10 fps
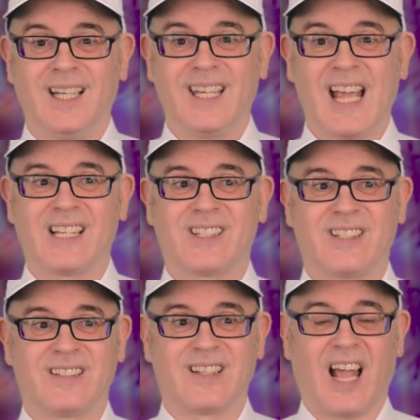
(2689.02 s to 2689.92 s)

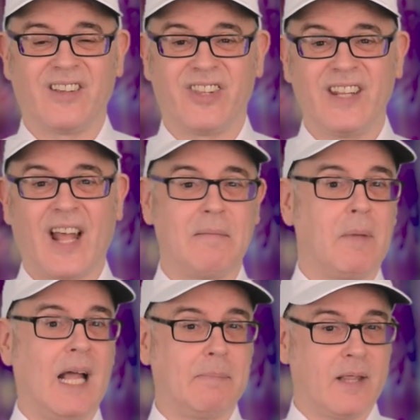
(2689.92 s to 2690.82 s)
Yes, I think that
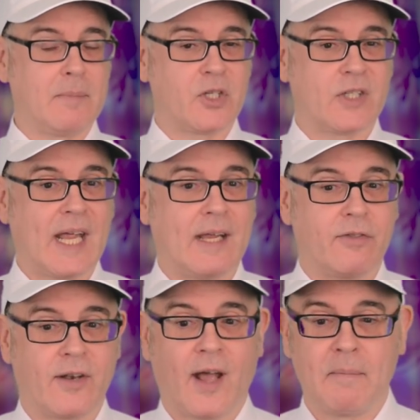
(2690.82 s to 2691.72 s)
might be the mistake
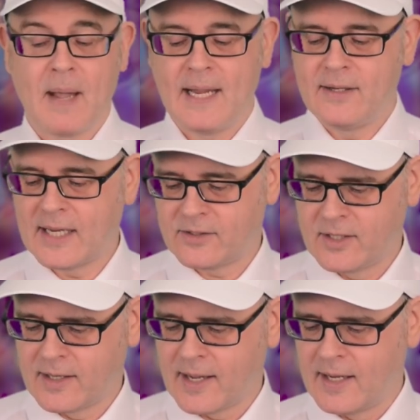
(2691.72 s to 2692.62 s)
that I made
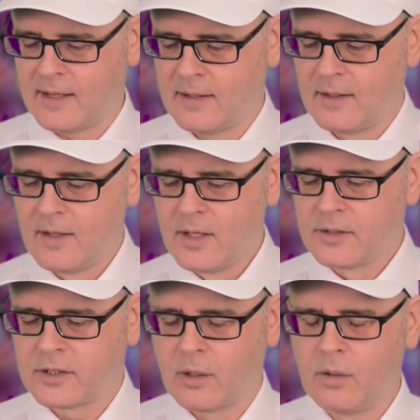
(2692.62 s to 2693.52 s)
yesterday.
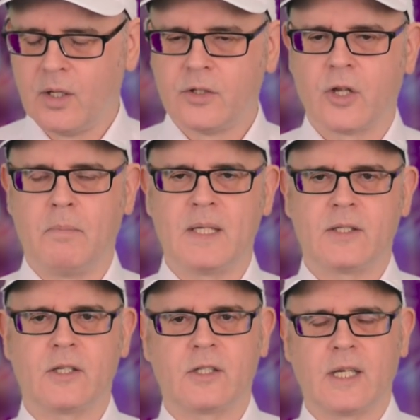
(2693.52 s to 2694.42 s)
So, so
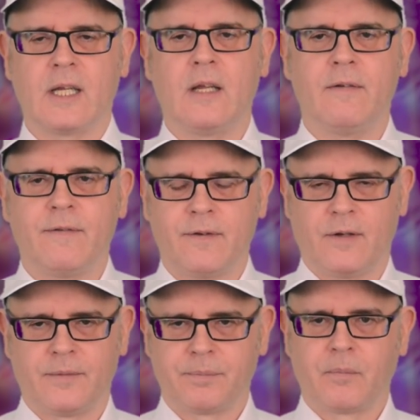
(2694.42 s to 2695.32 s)
Mr. Steve
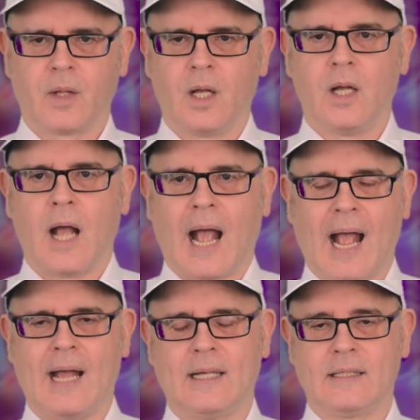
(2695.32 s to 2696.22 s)

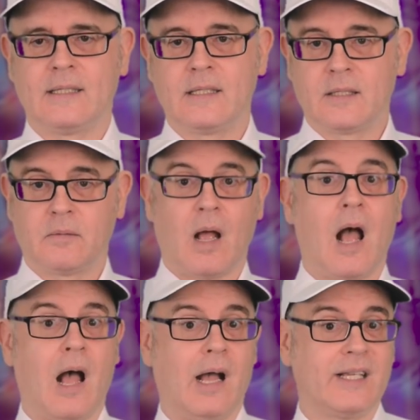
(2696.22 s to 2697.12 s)
and
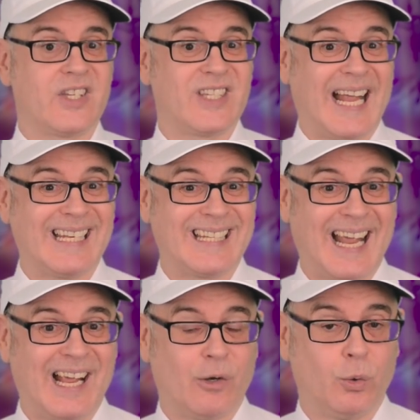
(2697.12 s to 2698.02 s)
I sat
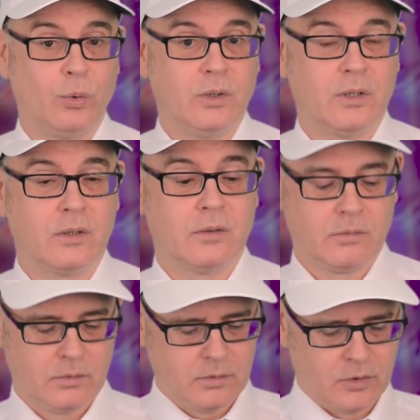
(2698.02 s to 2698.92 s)
down
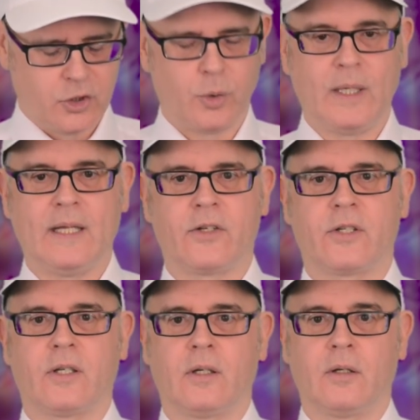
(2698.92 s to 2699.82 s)
to
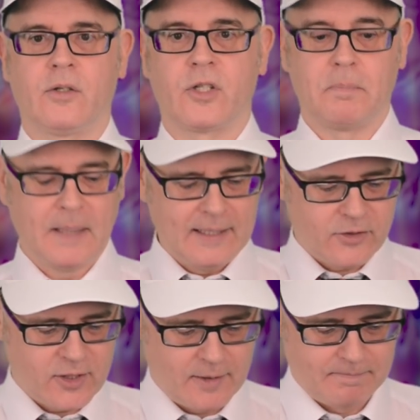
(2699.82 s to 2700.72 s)
eat some
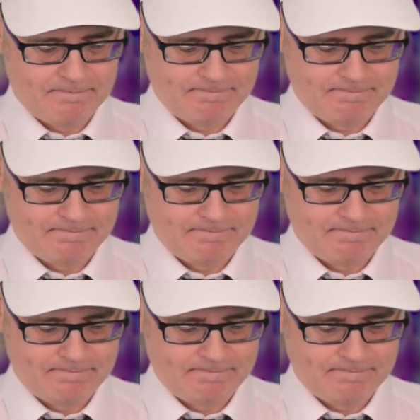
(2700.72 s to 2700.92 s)
pizza.